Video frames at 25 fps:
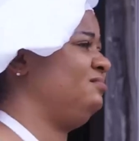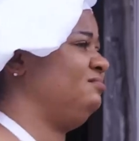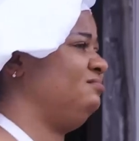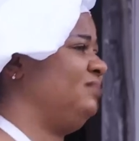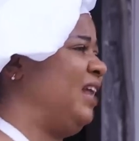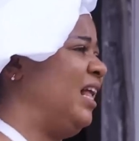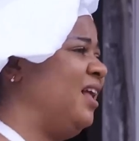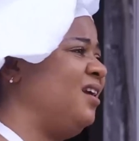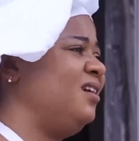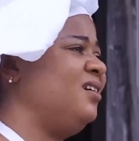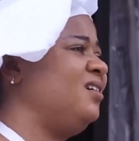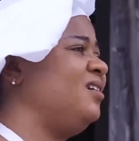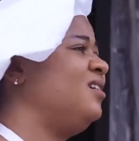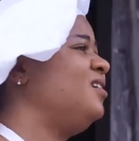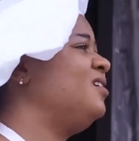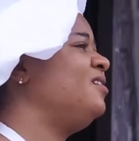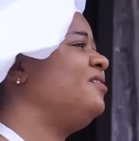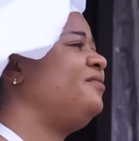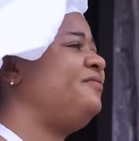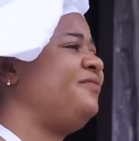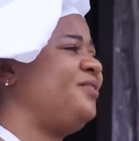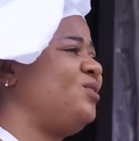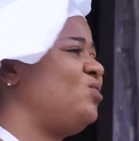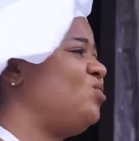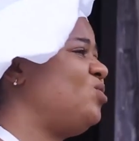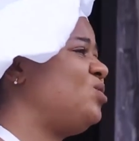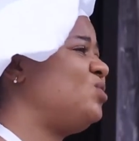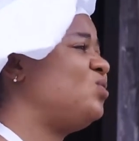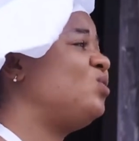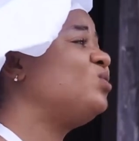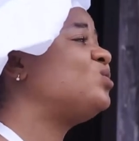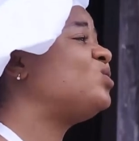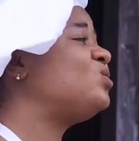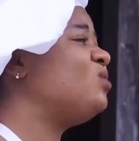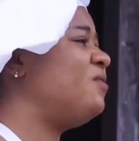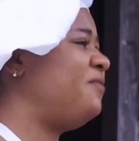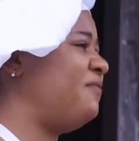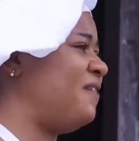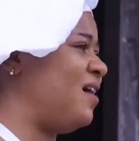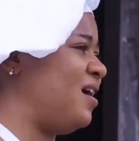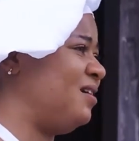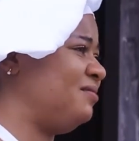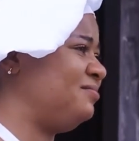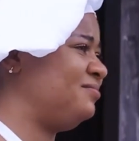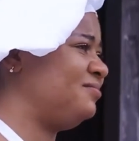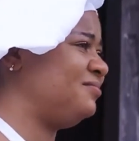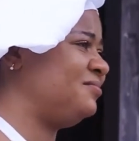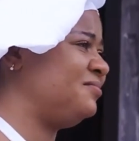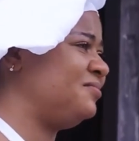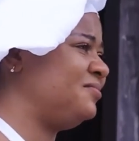I am blessed in the
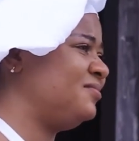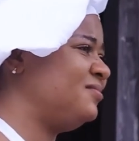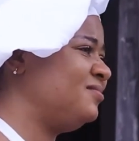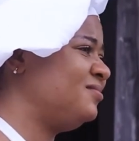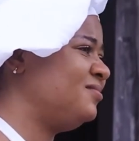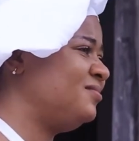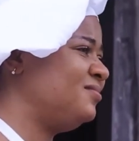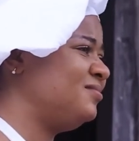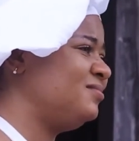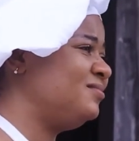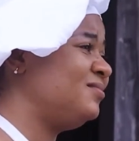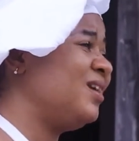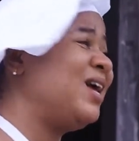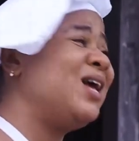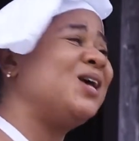morning.